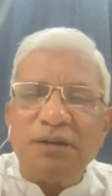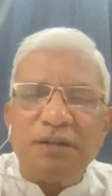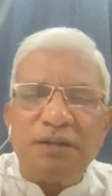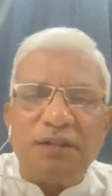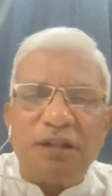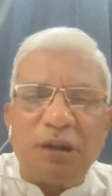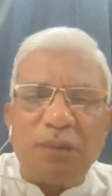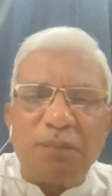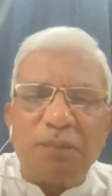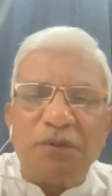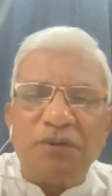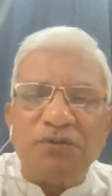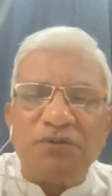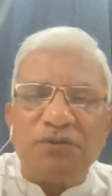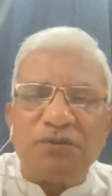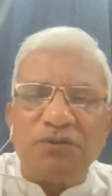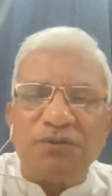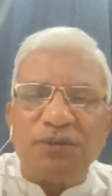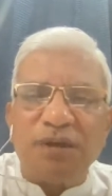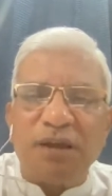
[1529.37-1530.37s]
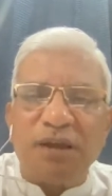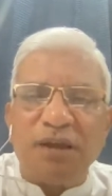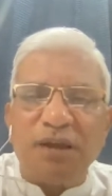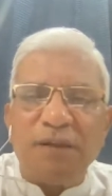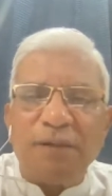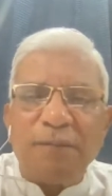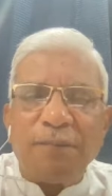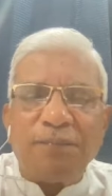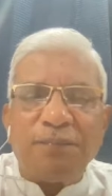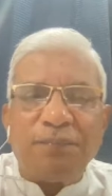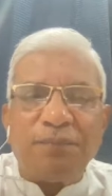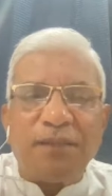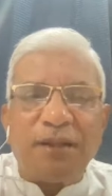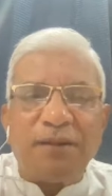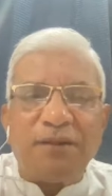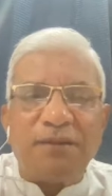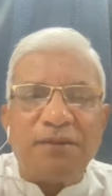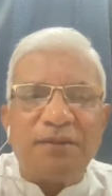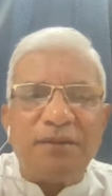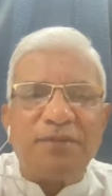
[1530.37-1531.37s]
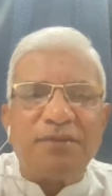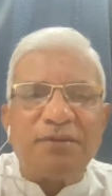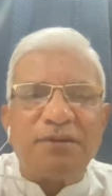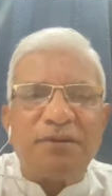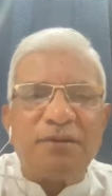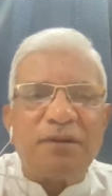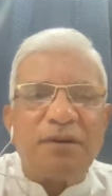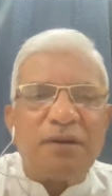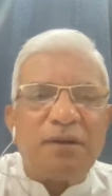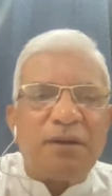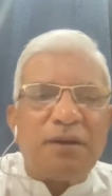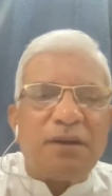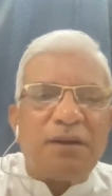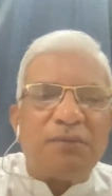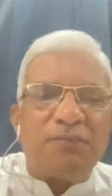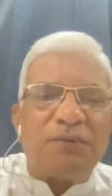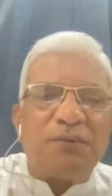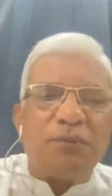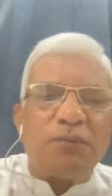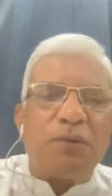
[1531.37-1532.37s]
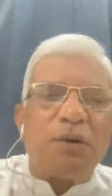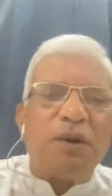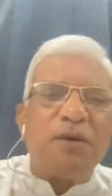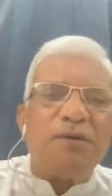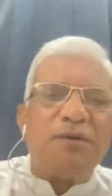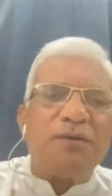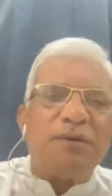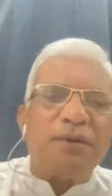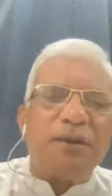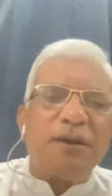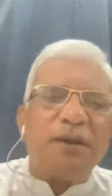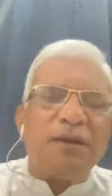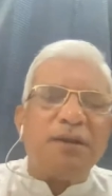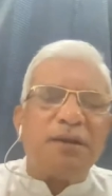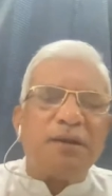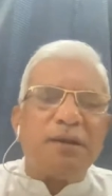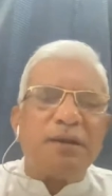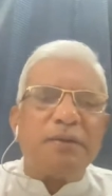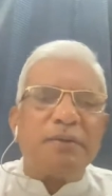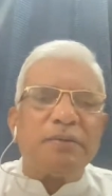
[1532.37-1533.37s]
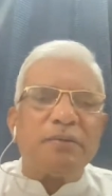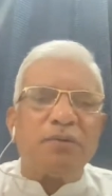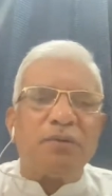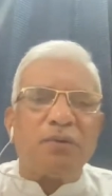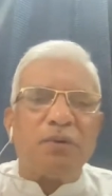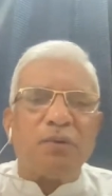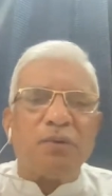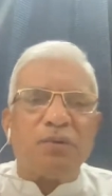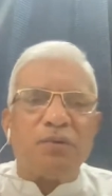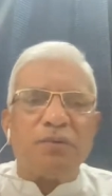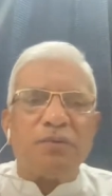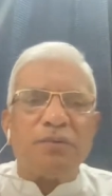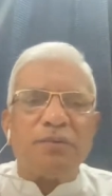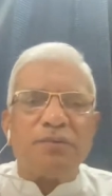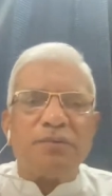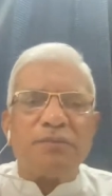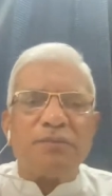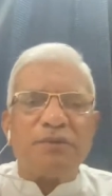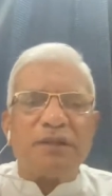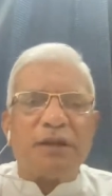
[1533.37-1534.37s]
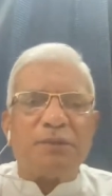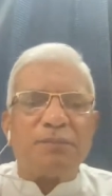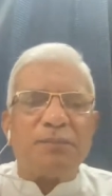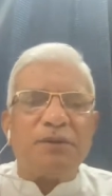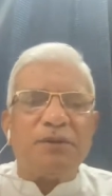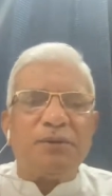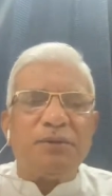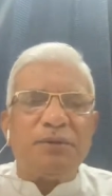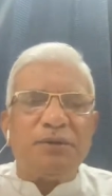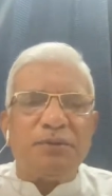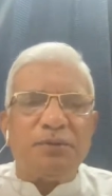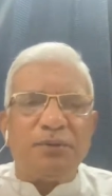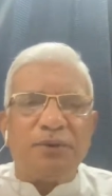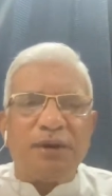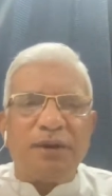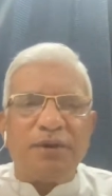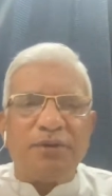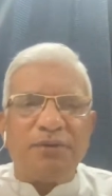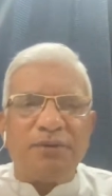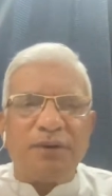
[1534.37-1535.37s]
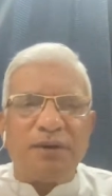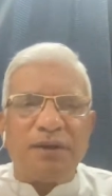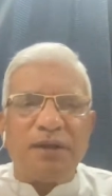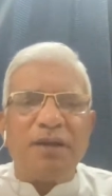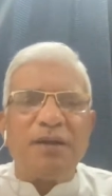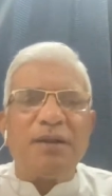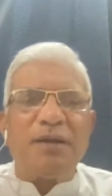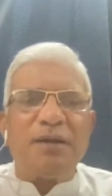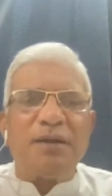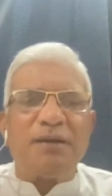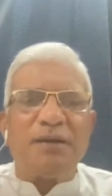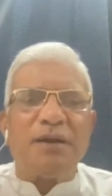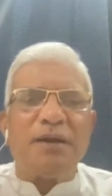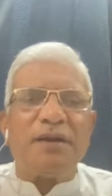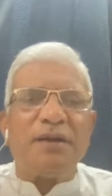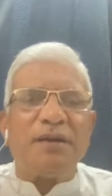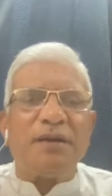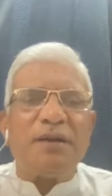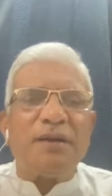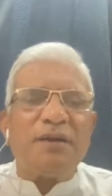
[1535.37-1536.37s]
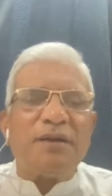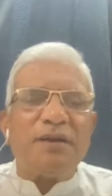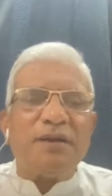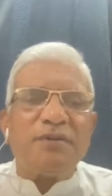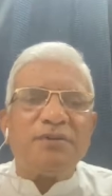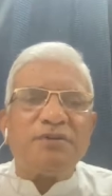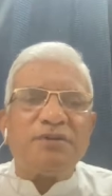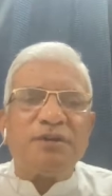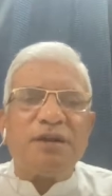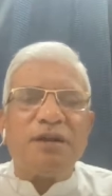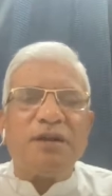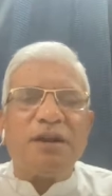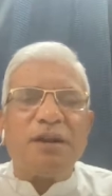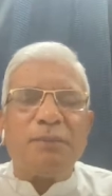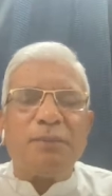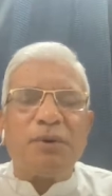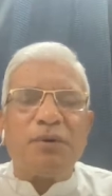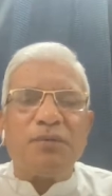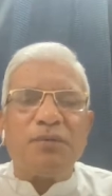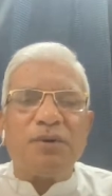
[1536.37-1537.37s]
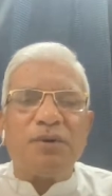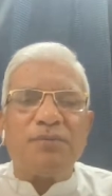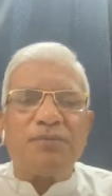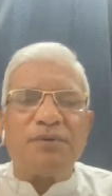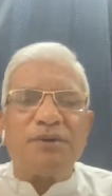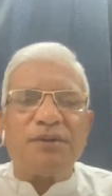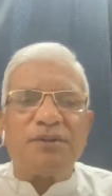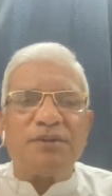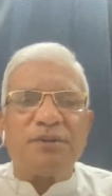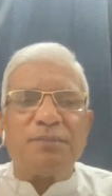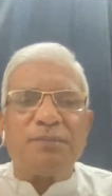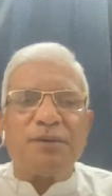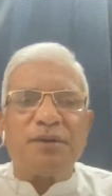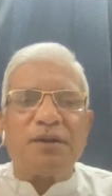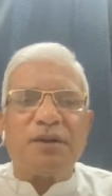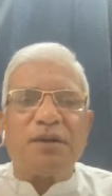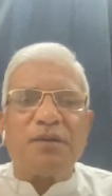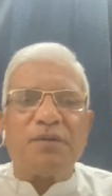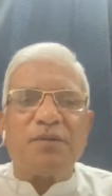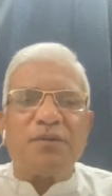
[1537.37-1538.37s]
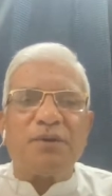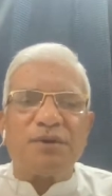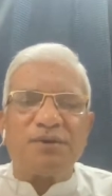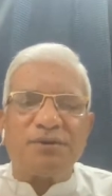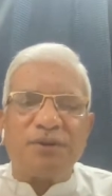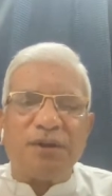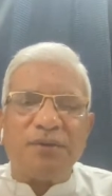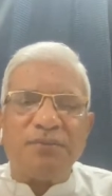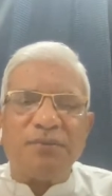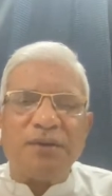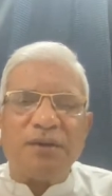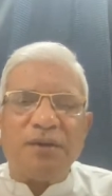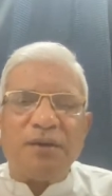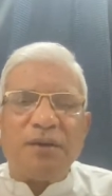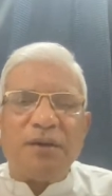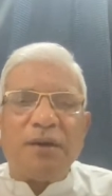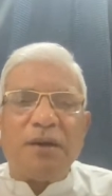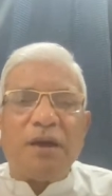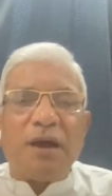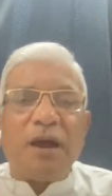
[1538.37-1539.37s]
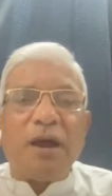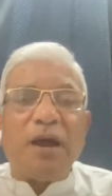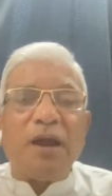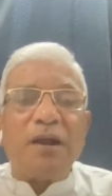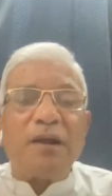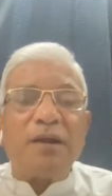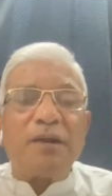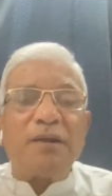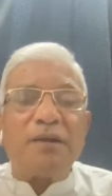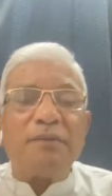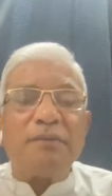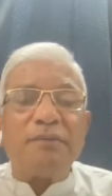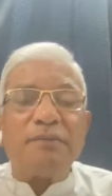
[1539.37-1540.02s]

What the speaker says: That means to say that this, if you want to really grow, that means you need to really take certain amount of discipline on yourself, and